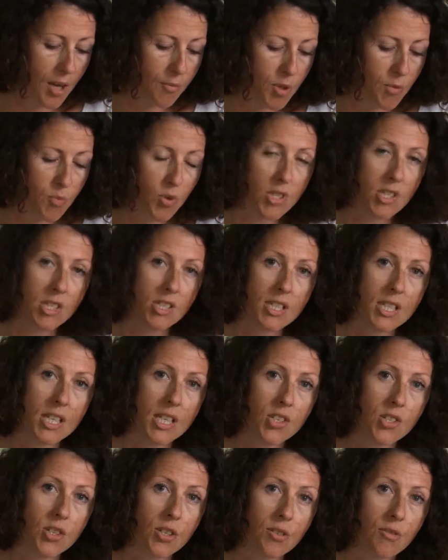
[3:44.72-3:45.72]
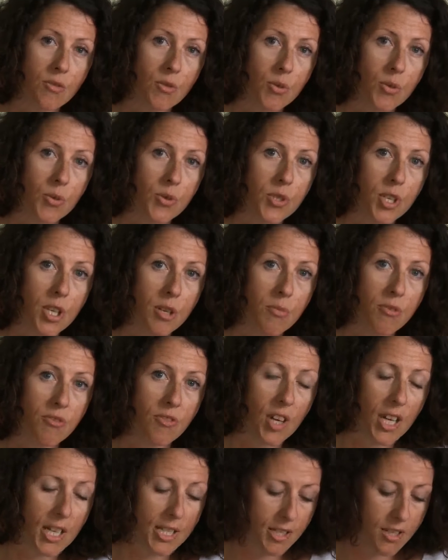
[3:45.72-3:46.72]
The British Legion also
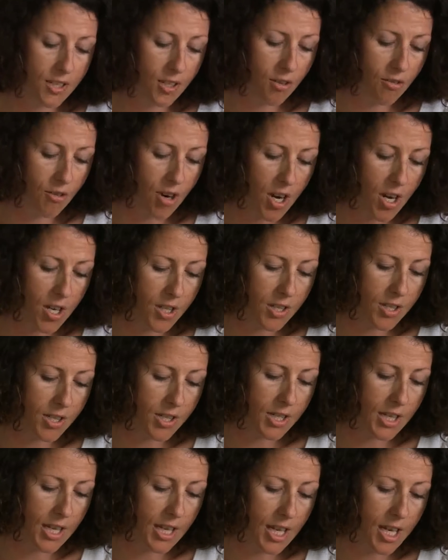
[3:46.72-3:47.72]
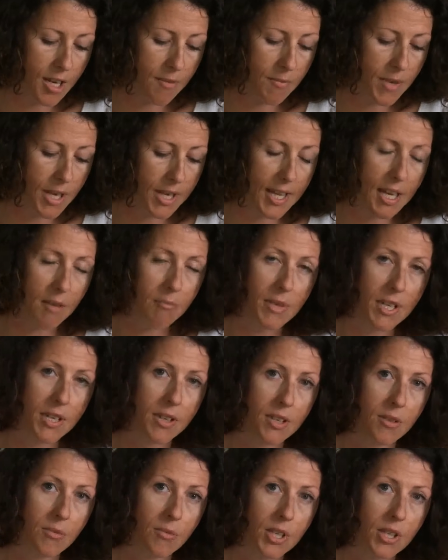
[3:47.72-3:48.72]
provided a grant, and that
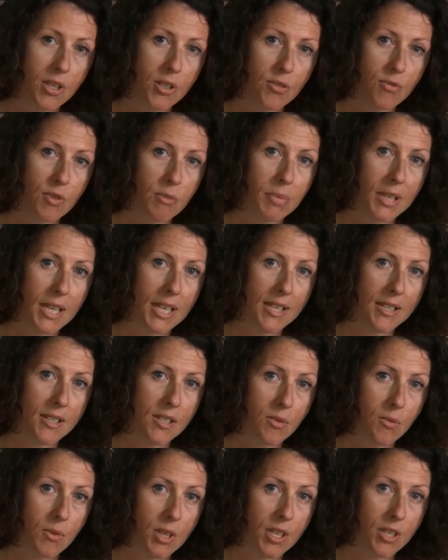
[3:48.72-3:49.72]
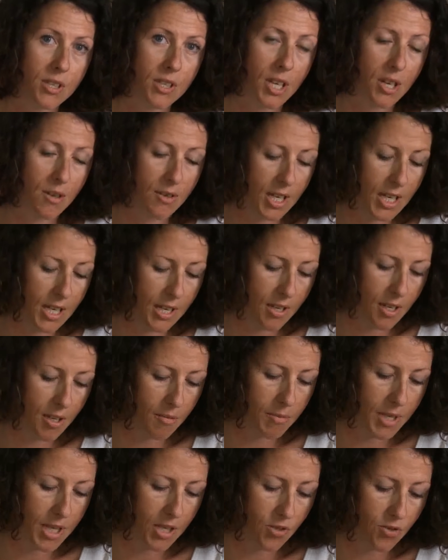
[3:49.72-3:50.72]
meant that we could replace the window in her
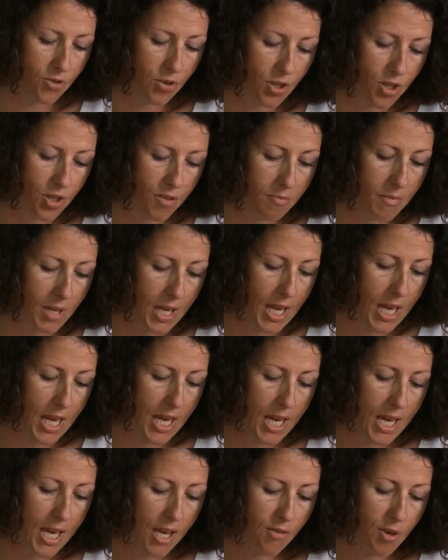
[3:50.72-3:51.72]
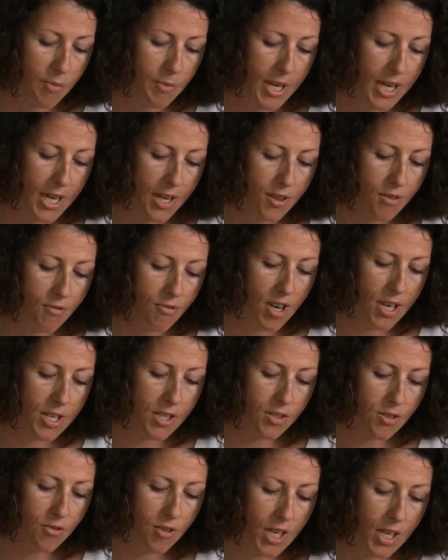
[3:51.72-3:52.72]
bedroom, repair the
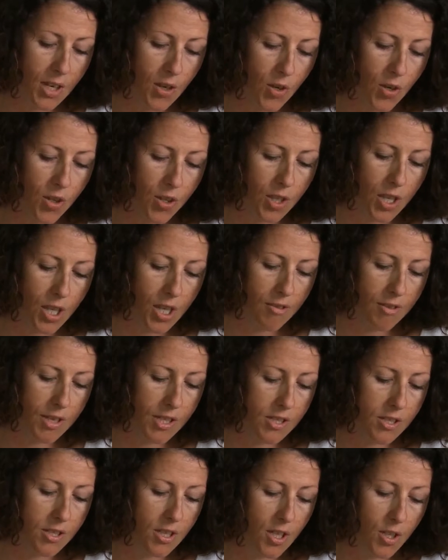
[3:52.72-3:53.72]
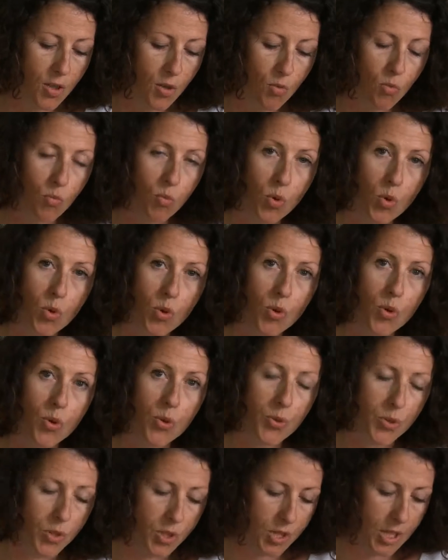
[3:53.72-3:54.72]
rendering on her external
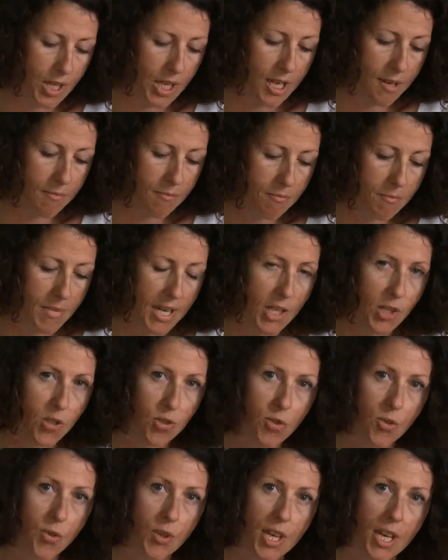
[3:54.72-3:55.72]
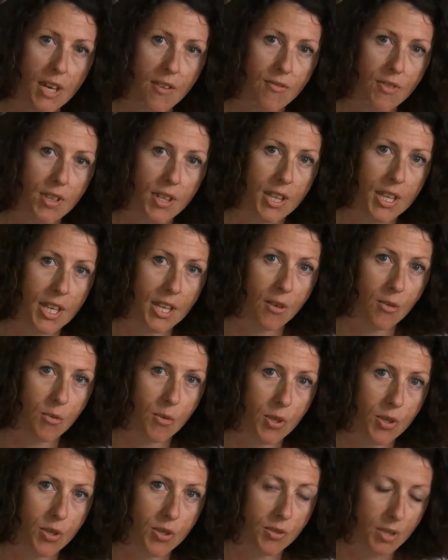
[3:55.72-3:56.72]
walls, make sure that everything
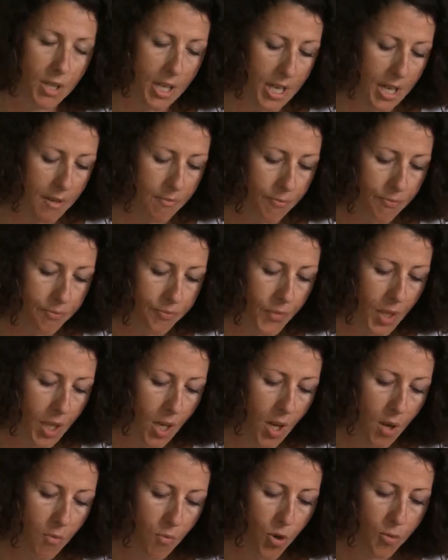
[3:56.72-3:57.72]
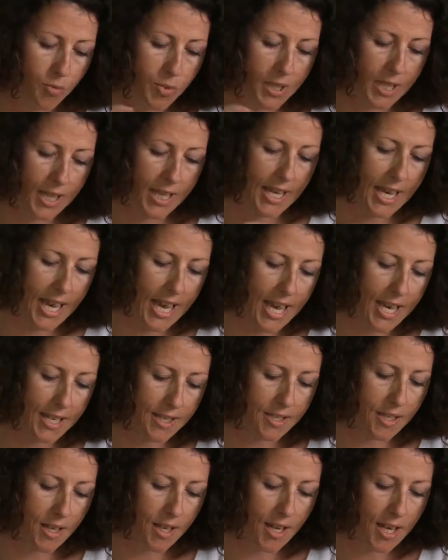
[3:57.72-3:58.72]
was properly
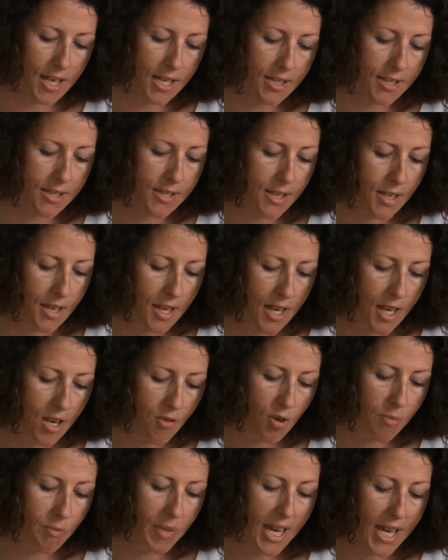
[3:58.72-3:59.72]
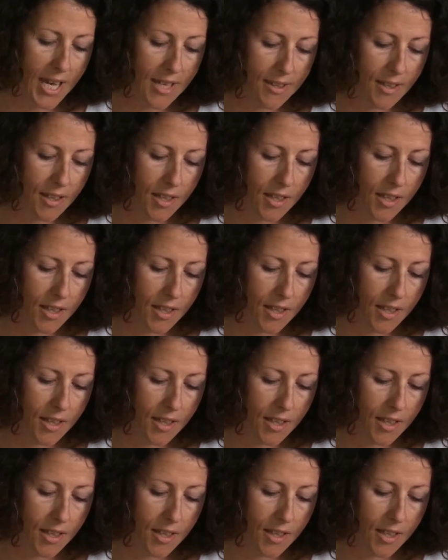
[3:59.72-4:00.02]
airtight, repaired the